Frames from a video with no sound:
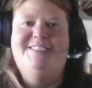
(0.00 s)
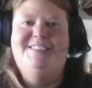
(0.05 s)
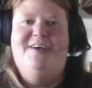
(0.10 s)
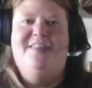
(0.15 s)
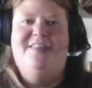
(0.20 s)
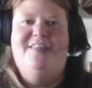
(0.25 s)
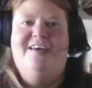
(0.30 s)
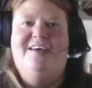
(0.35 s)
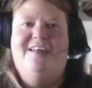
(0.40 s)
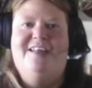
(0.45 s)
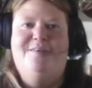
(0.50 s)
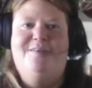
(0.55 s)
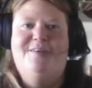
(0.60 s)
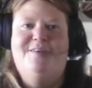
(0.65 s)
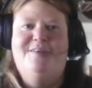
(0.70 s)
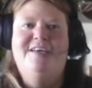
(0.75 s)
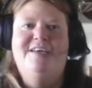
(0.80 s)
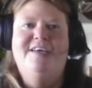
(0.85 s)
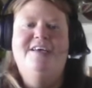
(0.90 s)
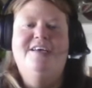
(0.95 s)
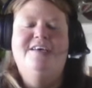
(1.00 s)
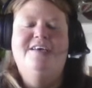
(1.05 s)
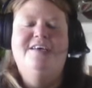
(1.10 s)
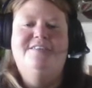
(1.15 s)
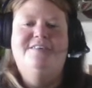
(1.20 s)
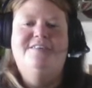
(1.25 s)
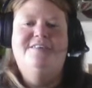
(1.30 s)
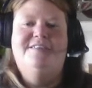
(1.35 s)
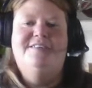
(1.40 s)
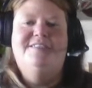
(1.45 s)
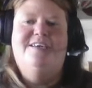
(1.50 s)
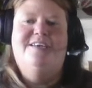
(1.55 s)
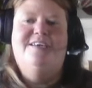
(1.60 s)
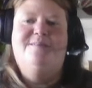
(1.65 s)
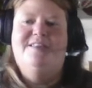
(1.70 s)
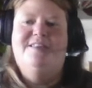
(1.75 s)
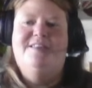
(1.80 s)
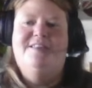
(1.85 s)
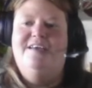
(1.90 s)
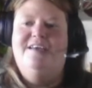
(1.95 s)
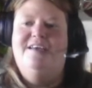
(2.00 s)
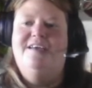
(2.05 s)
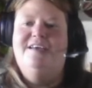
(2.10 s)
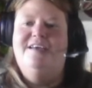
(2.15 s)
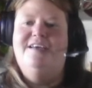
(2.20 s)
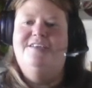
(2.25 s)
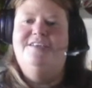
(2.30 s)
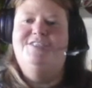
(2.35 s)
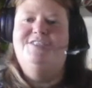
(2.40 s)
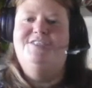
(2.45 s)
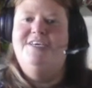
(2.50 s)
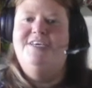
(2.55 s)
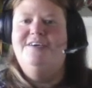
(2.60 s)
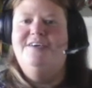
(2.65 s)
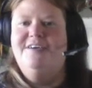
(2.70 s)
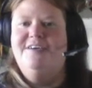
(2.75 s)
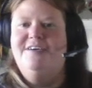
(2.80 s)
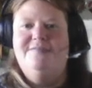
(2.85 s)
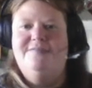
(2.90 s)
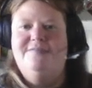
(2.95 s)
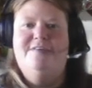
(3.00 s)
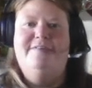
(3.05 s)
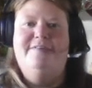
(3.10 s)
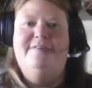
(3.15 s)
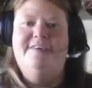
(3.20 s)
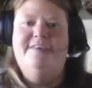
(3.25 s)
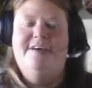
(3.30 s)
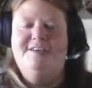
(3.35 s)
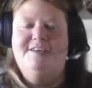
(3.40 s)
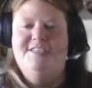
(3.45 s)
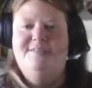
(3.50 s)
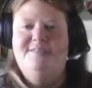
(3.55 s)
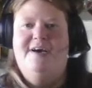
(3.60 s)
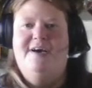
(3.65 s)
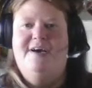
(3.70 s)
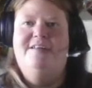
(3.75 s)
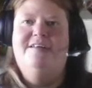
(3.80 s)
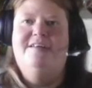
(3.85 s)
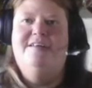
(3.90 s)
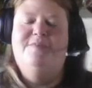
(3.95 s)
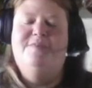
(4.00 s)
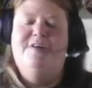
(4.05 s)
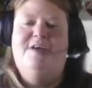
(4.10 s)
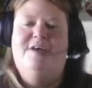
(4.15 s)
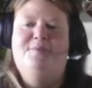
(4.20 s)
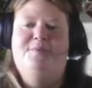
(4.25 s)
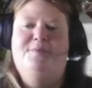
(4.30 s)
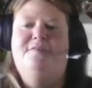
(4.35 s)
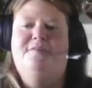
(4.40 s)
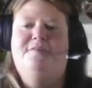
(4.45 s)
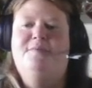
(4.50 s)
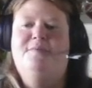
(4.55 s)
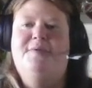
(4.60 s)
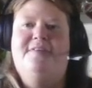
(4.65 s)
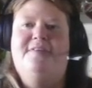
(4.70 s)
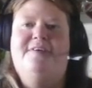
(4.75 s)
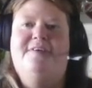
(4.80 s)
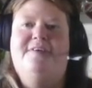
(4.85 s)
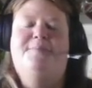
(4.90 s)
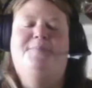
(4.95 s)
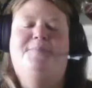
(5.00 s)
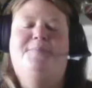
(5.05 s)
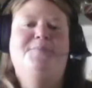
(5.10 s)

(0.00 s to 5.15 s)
So I thought I would do the same thing and share kind of what we talked about and what I went over with him,